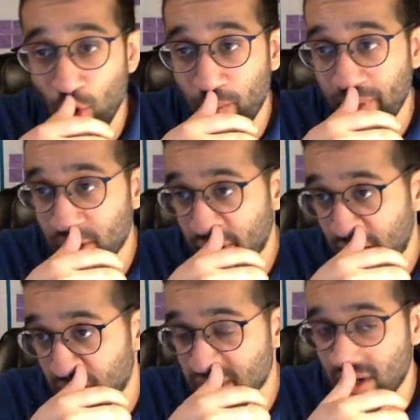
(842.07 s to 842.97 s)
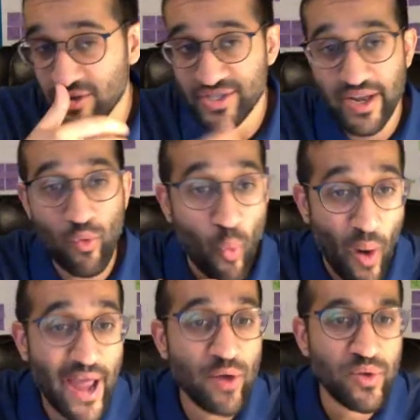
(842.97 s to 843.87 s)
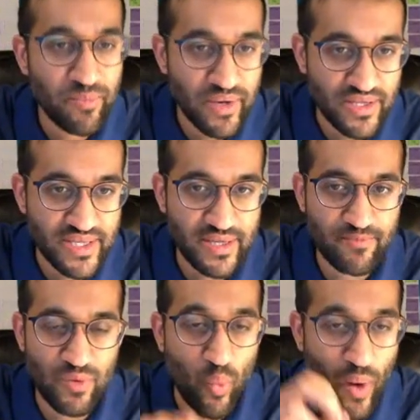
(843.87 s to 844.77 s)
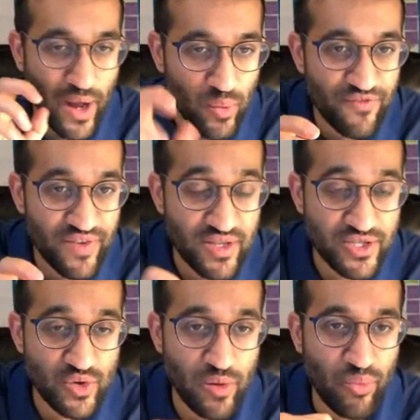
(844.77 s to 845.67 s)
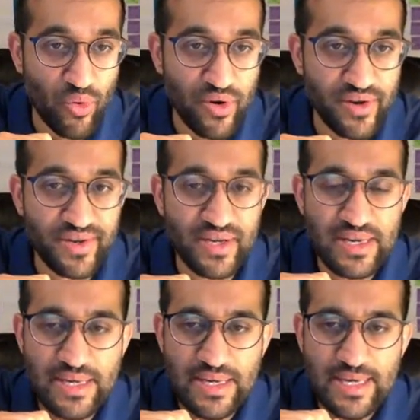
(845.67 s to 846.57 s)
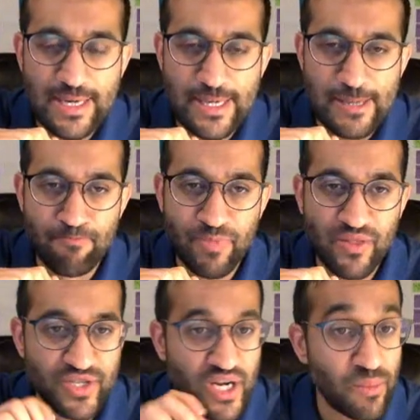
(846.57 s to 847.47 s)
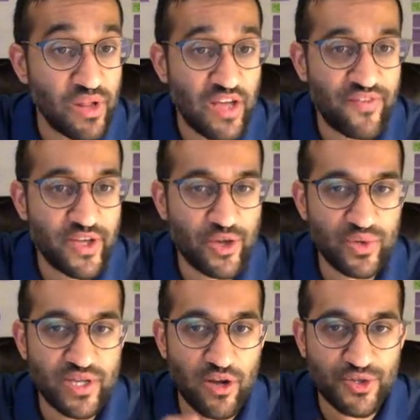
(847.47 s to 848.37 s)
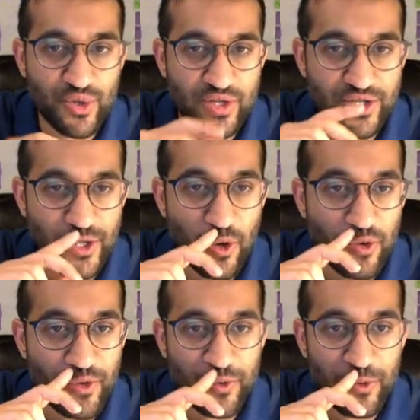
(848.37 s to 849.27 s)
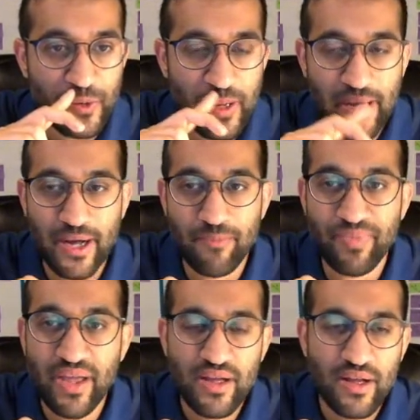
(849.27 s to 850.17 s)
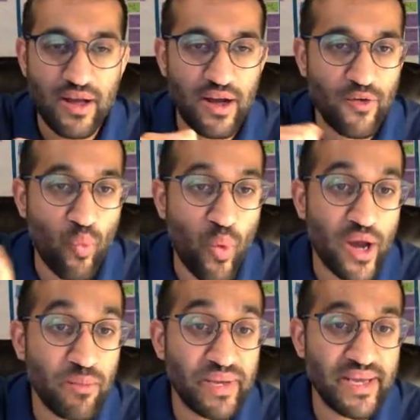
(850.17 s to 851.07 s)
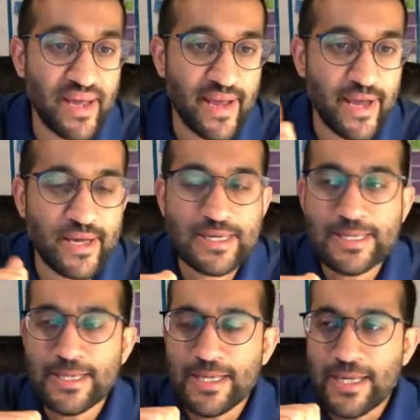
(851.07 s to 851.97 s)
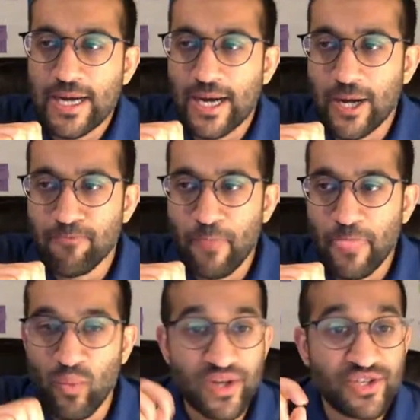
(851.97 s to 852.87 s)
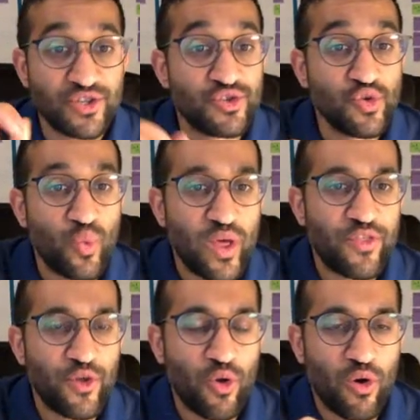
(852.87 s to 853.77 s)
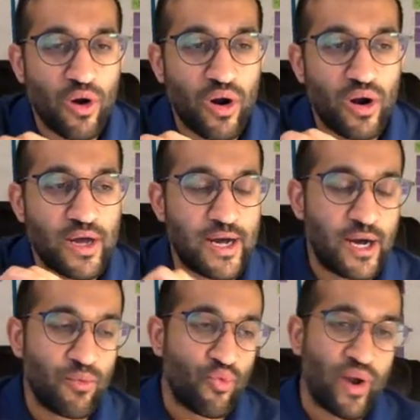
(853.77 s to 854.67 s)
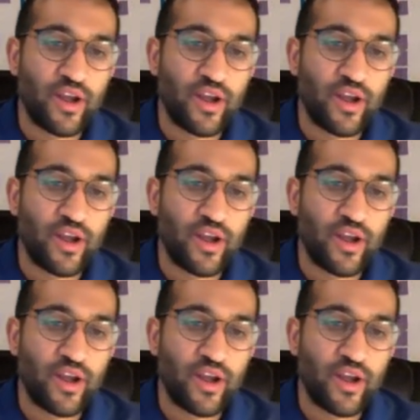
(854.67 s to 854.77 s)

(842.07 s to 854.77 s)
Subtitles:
able to understand why we built it, why we feel it's so important. There's a couple of FAQs that also I'll just go through. One being what to do with your regular